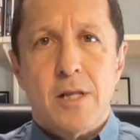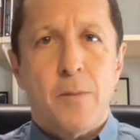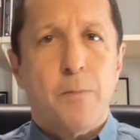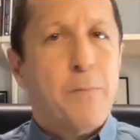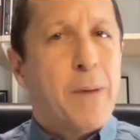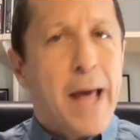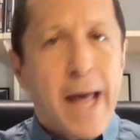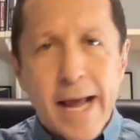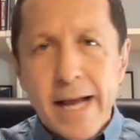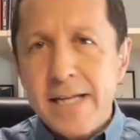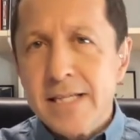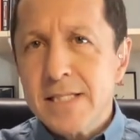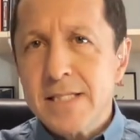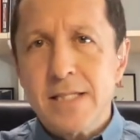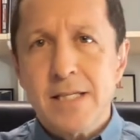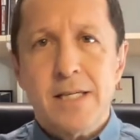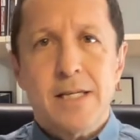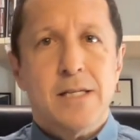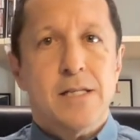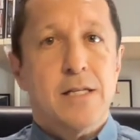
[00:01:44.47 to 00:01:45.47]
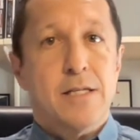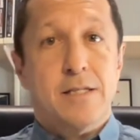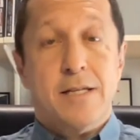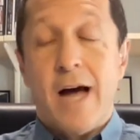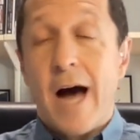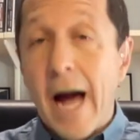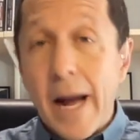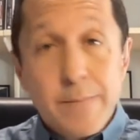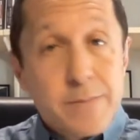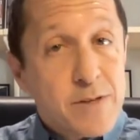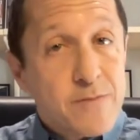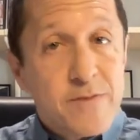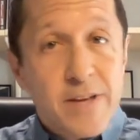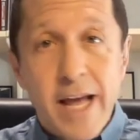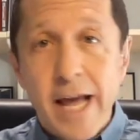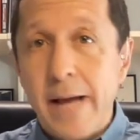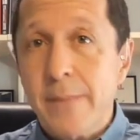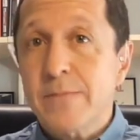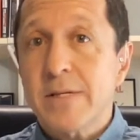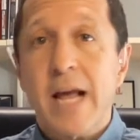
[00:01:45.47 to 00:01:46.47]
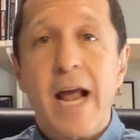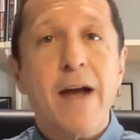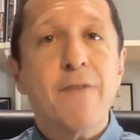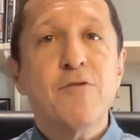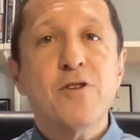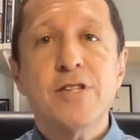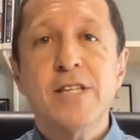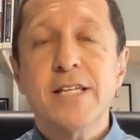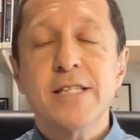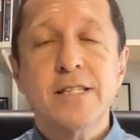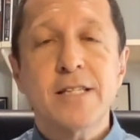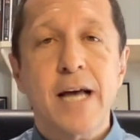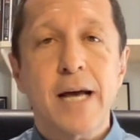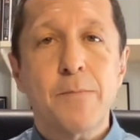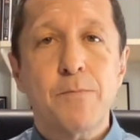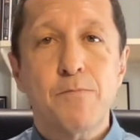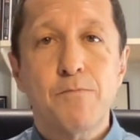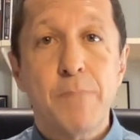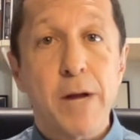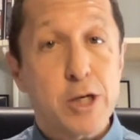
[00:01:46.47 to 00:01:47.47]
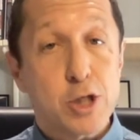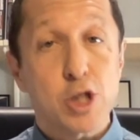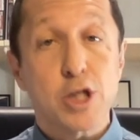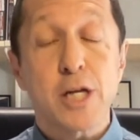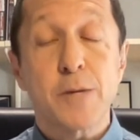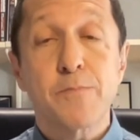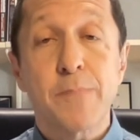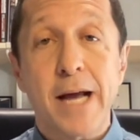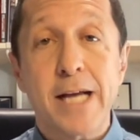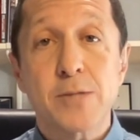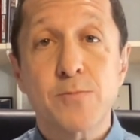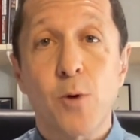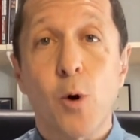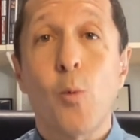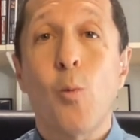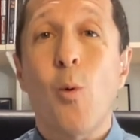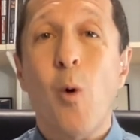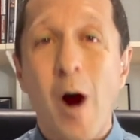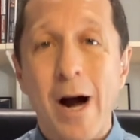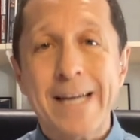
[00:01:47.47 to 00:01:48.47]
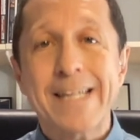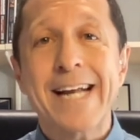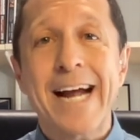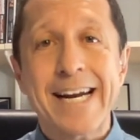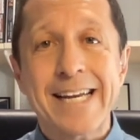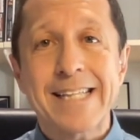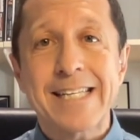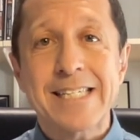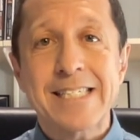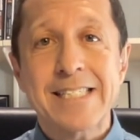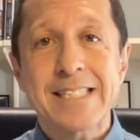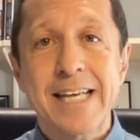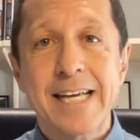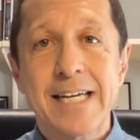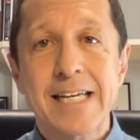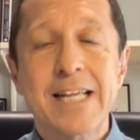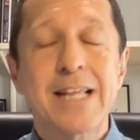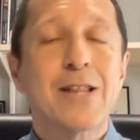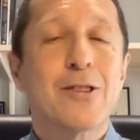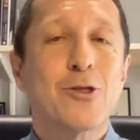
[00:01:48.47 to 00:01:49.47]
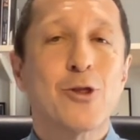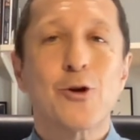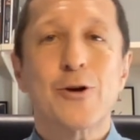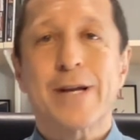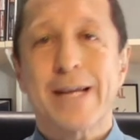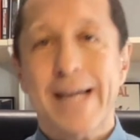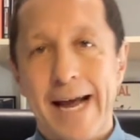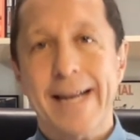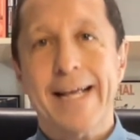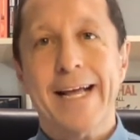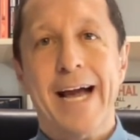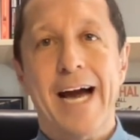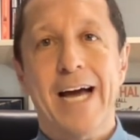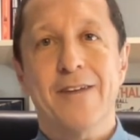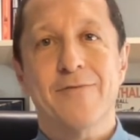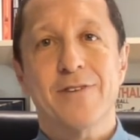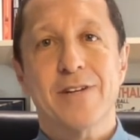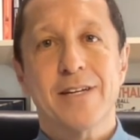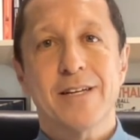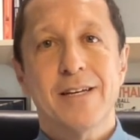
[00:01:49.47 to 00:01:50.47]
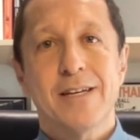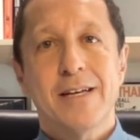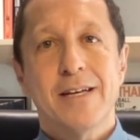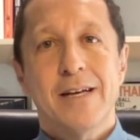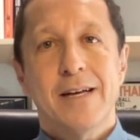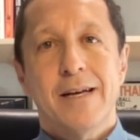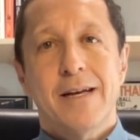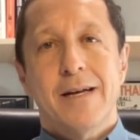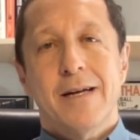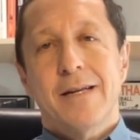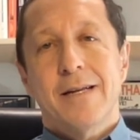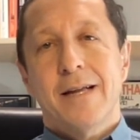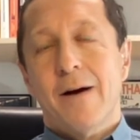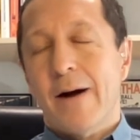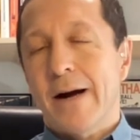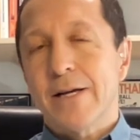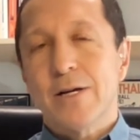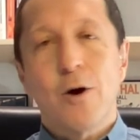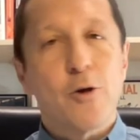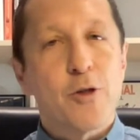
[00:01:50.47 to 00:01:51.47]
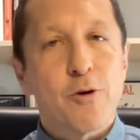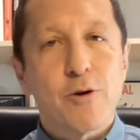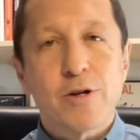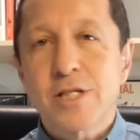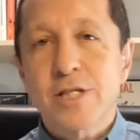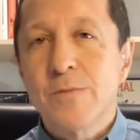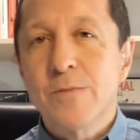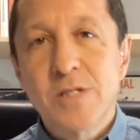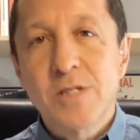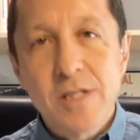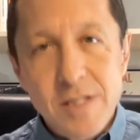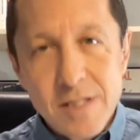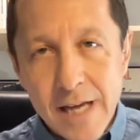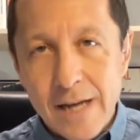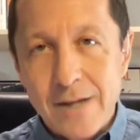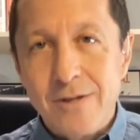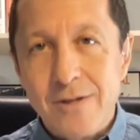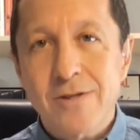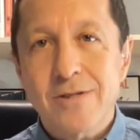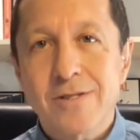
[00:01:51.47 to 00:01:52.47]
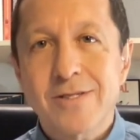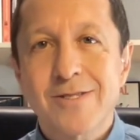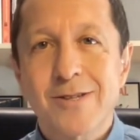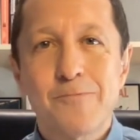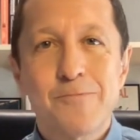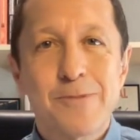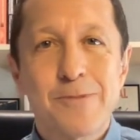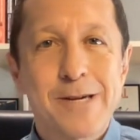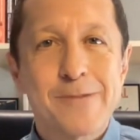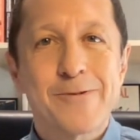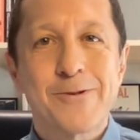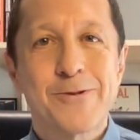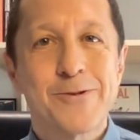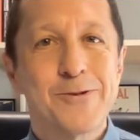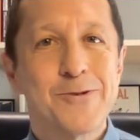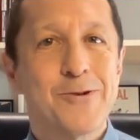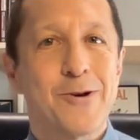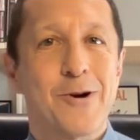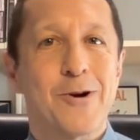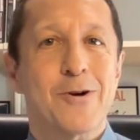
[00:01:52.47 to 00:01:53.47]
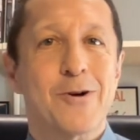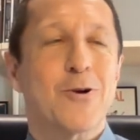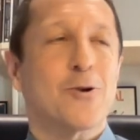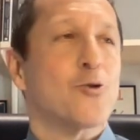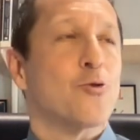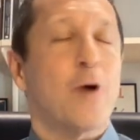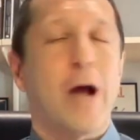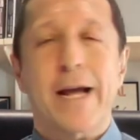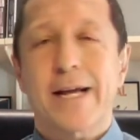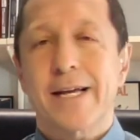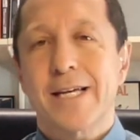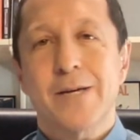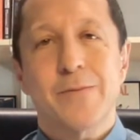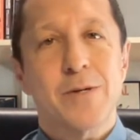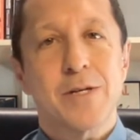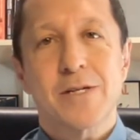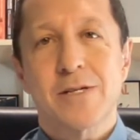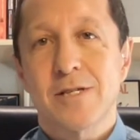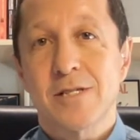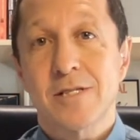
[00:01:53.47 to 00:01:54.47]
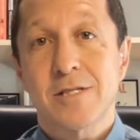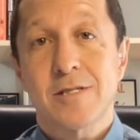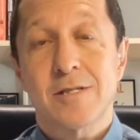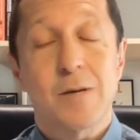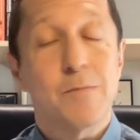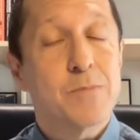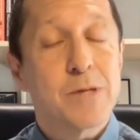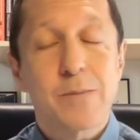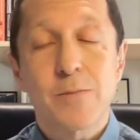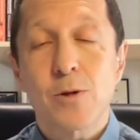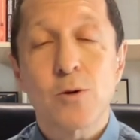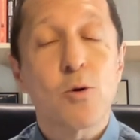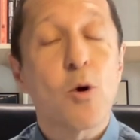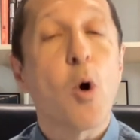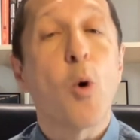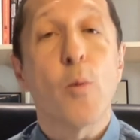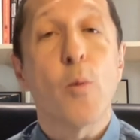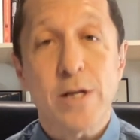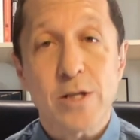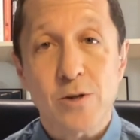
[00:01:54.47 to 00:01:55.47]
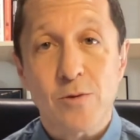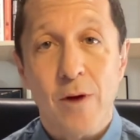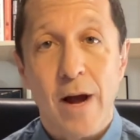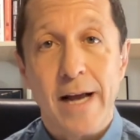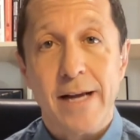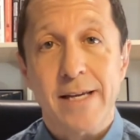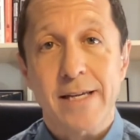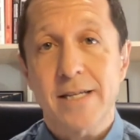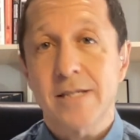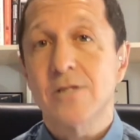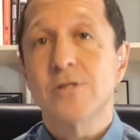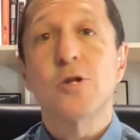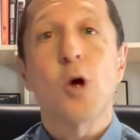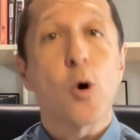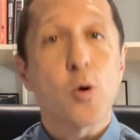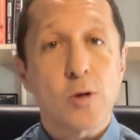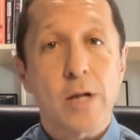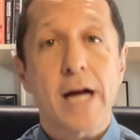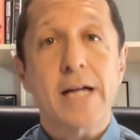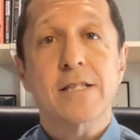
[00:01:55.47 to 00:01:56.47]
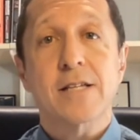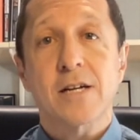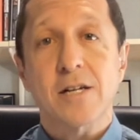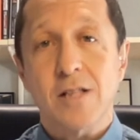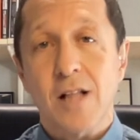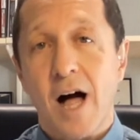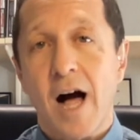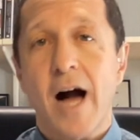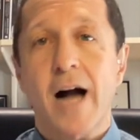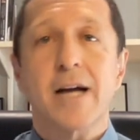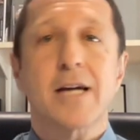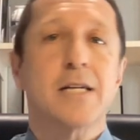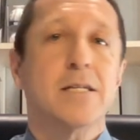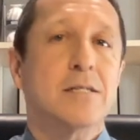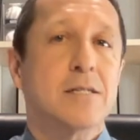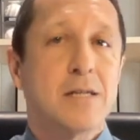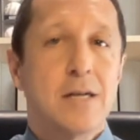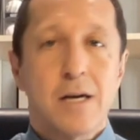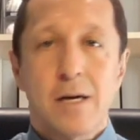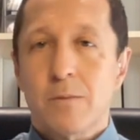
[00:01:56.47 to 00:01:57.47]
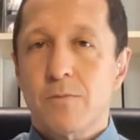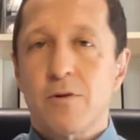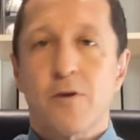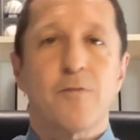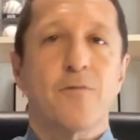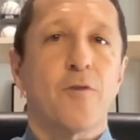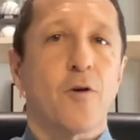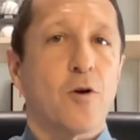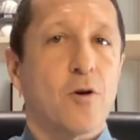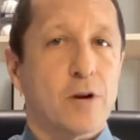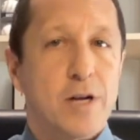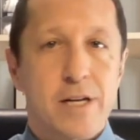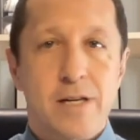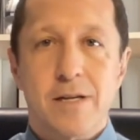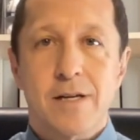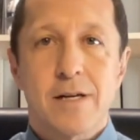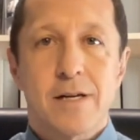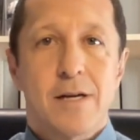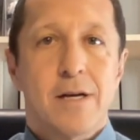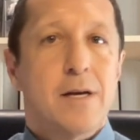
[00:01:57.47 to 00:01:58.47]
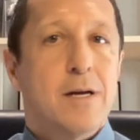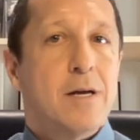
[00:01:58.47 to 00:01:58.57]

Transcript: The pace, the times of games, everything that Major League Baseball wanted out of this thing, they're getting out of it. Now, I know there are some dissenters, some people who are cranky because some people are always cranky and don't like the clock and preferred it